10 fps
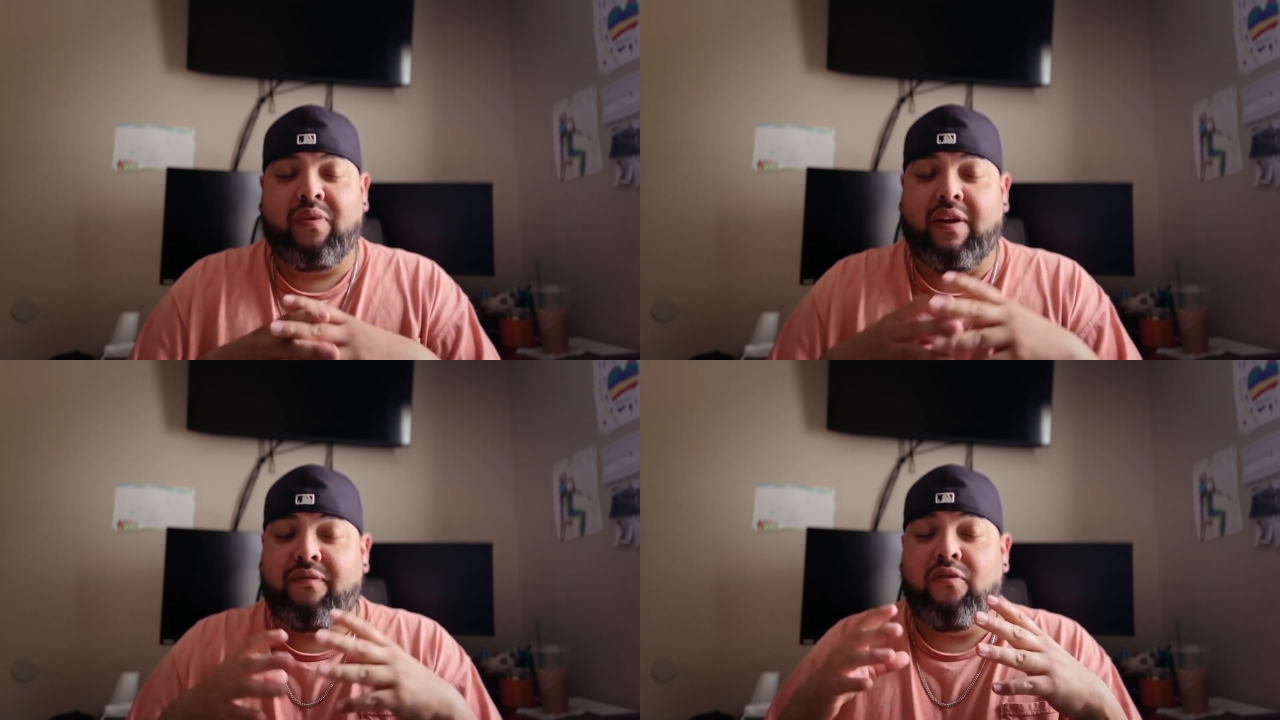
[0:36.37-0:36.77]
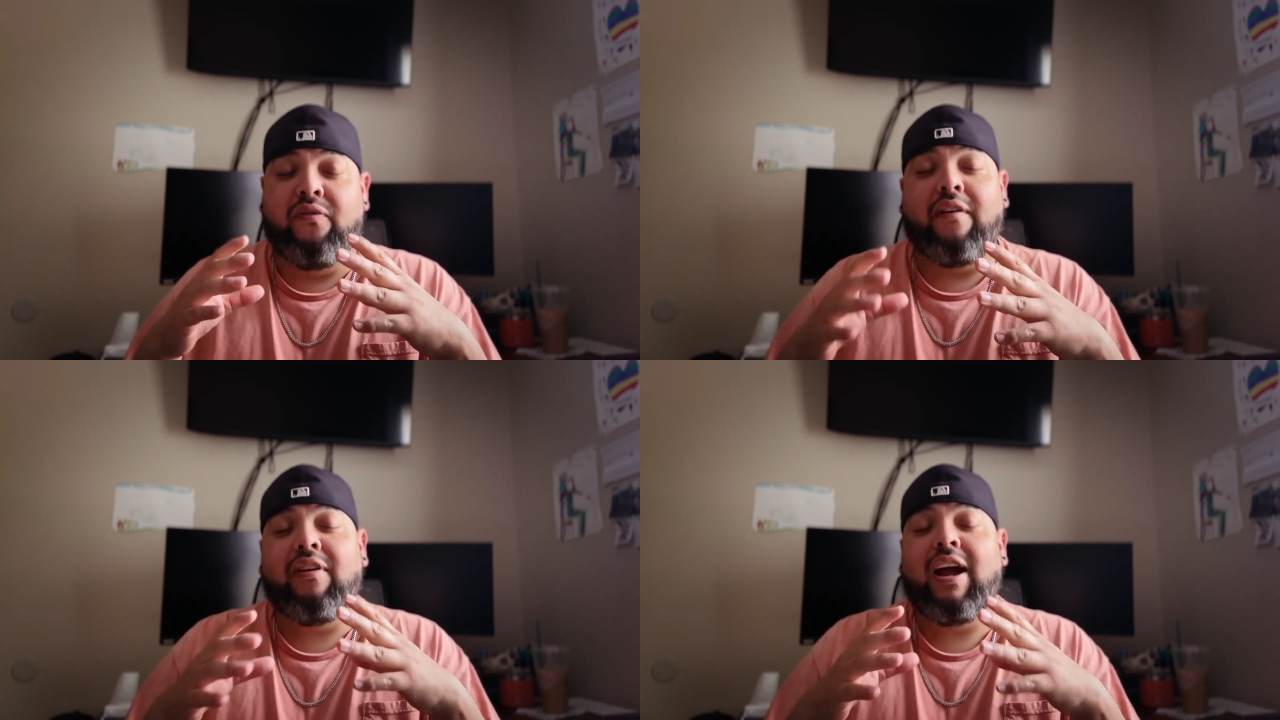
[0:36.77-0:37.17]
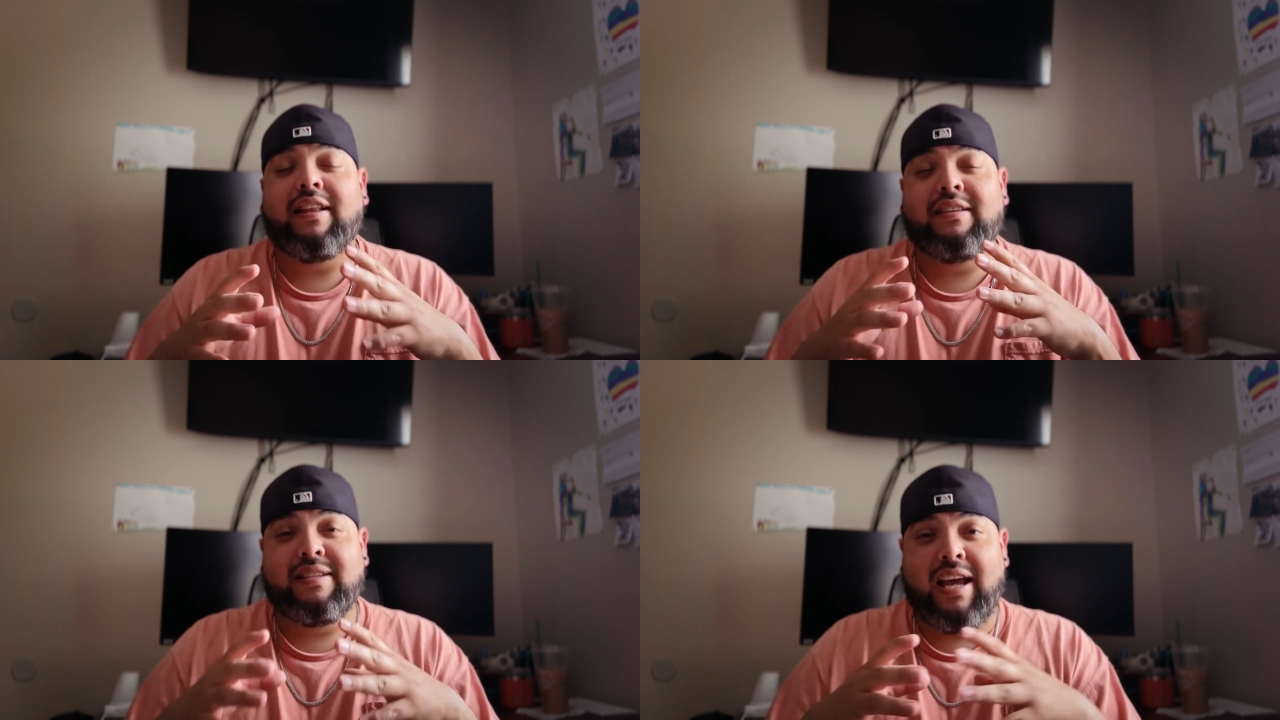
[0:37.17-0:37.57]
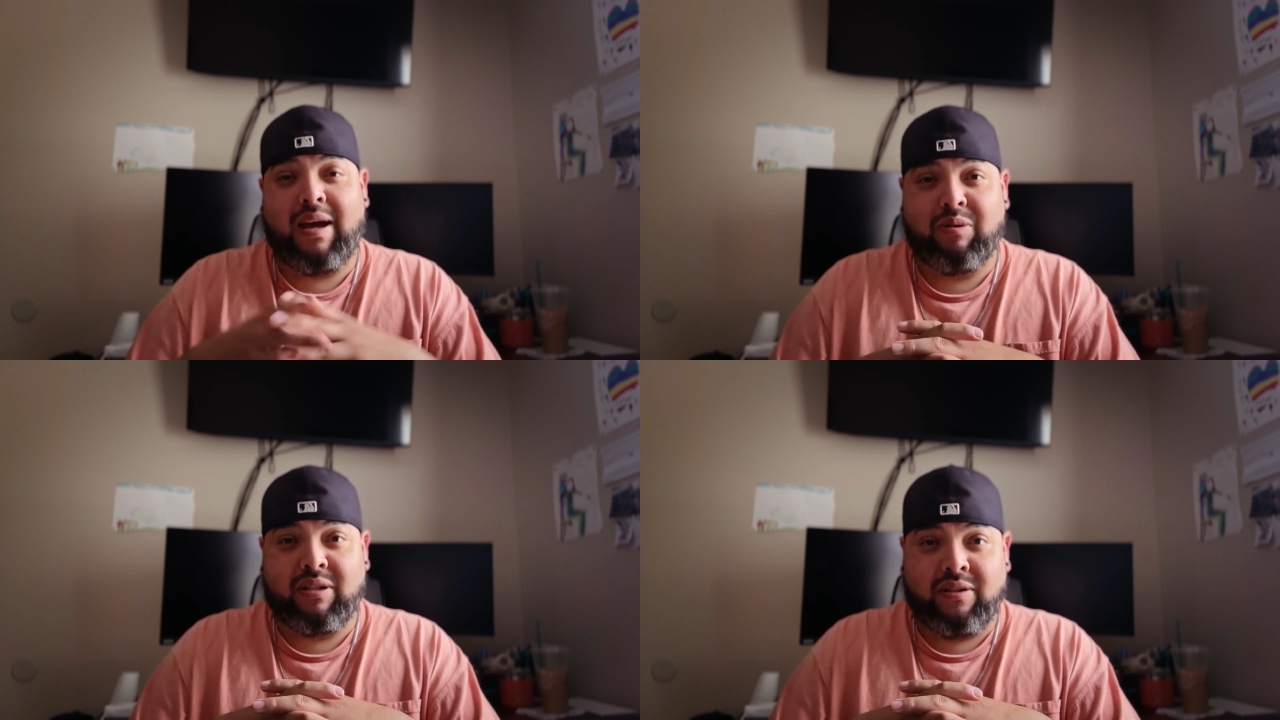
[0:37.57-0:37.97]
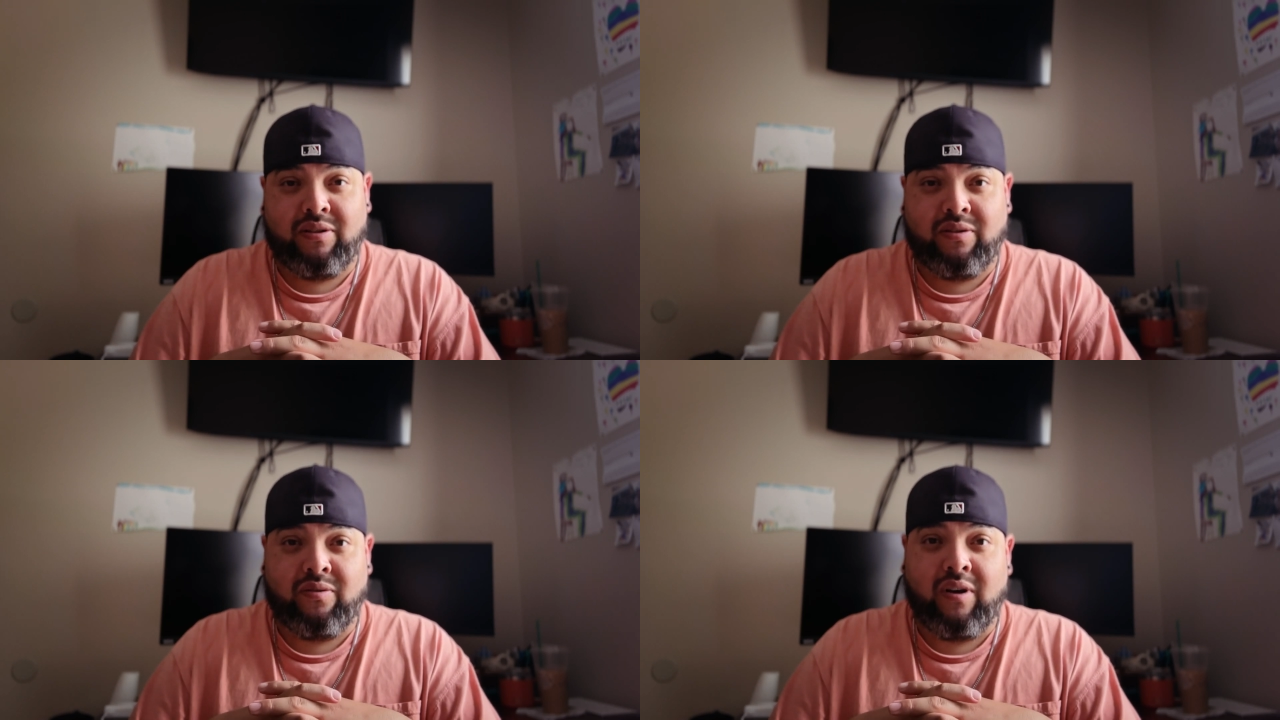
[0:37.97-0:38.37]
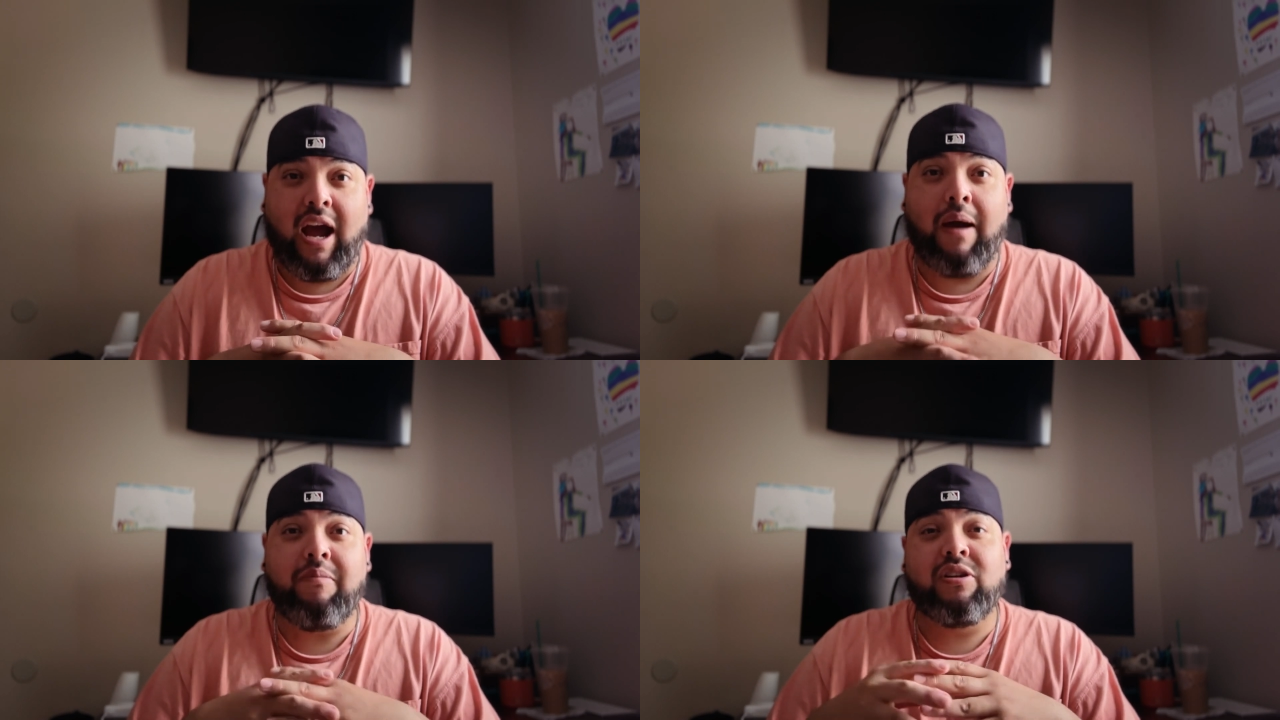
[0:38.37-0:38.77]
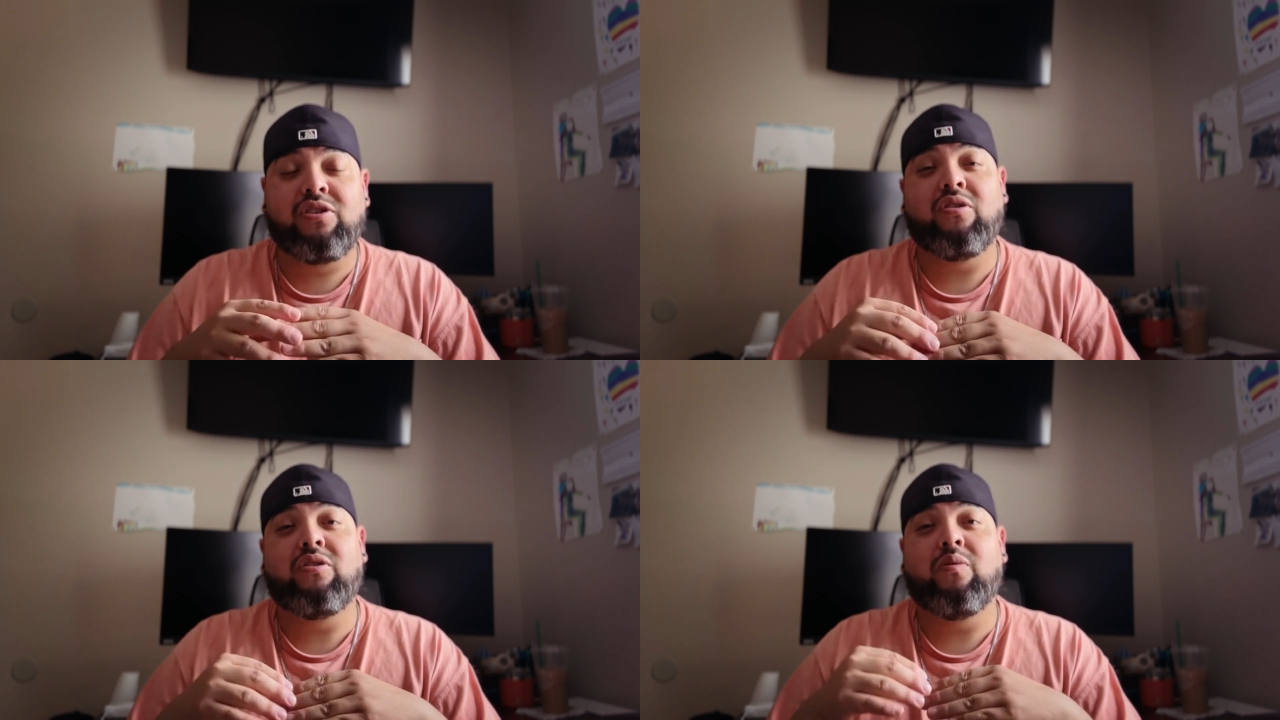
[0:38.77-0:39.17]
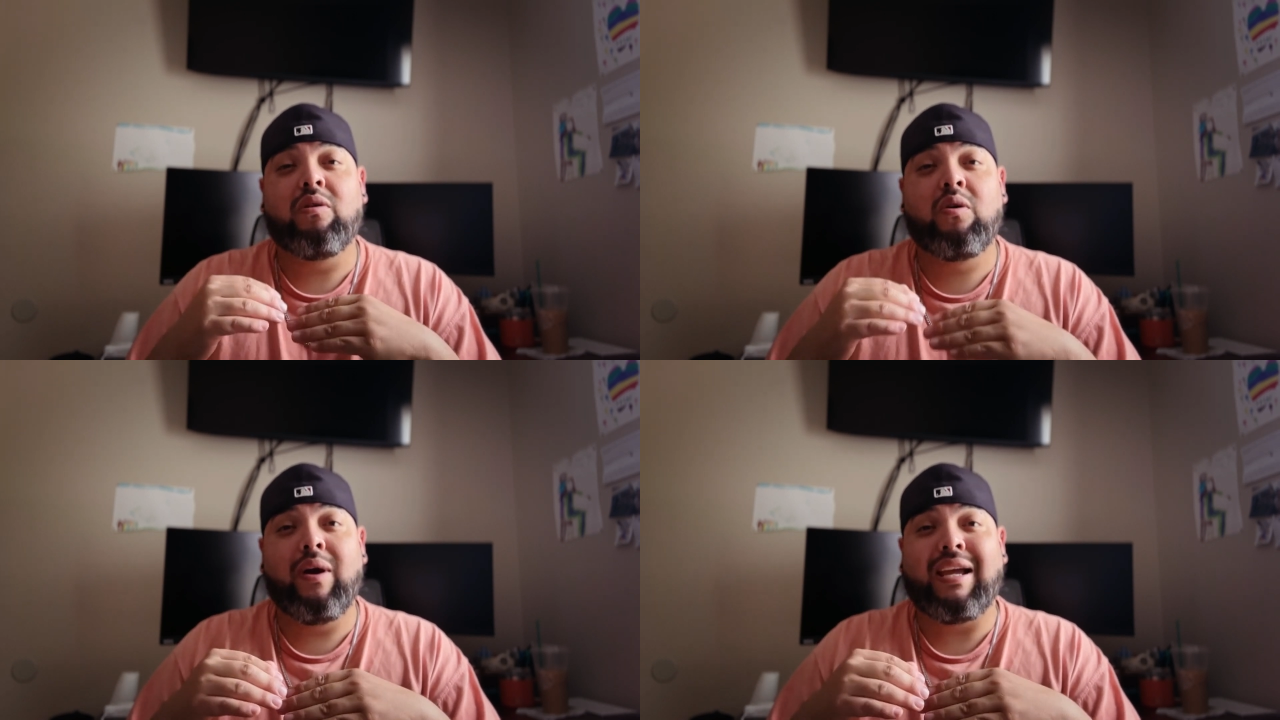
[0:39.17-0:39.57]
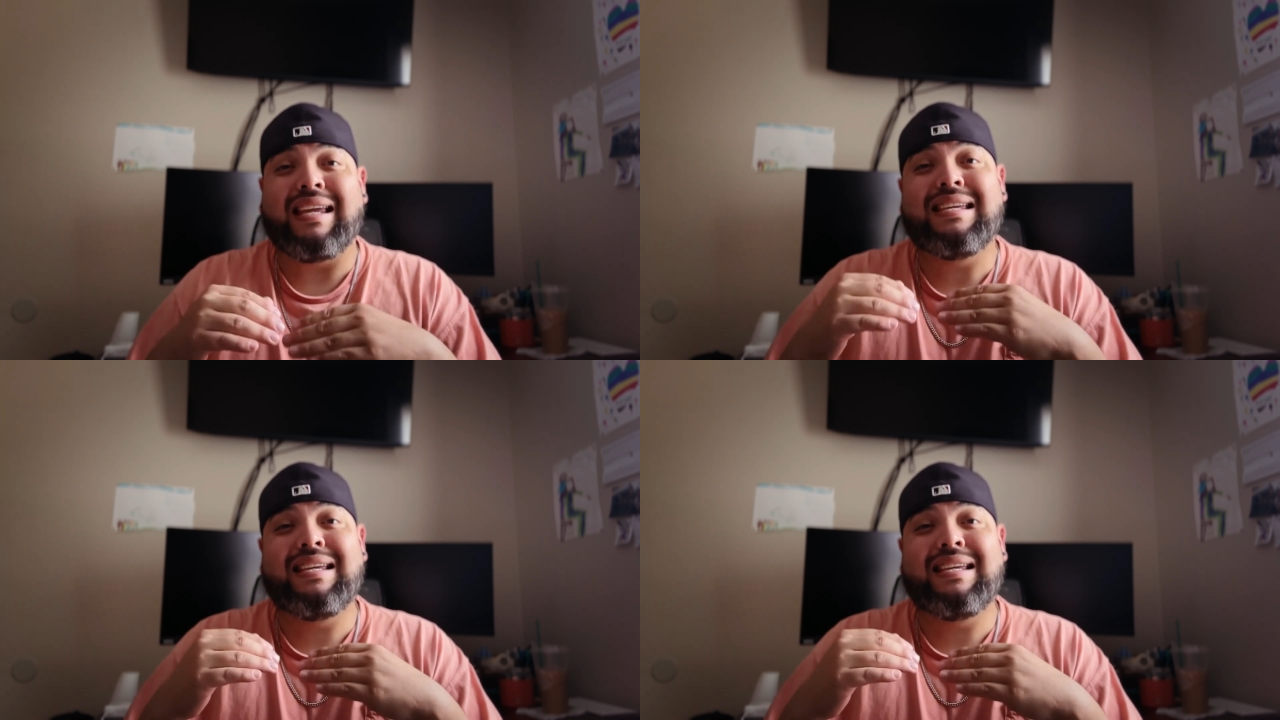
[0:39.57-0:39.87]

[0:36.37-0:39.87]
If you've ever had this happen to you, I'm going to show you a quick,